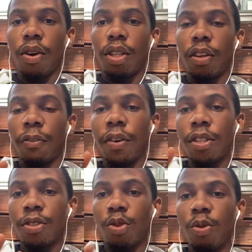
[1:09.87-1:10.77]
the
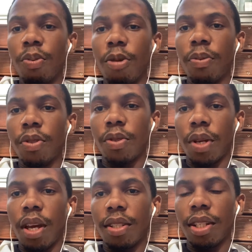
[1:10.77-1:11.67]
first two people
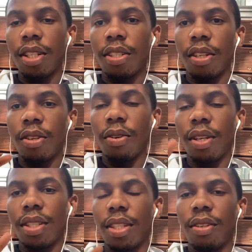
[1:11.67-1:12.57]
to actually secure
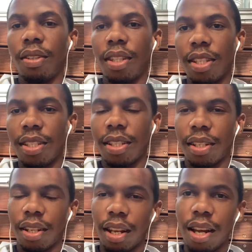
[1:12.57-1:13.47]
a seat on this
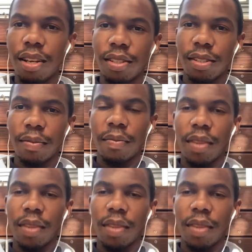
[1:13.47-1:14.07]
class,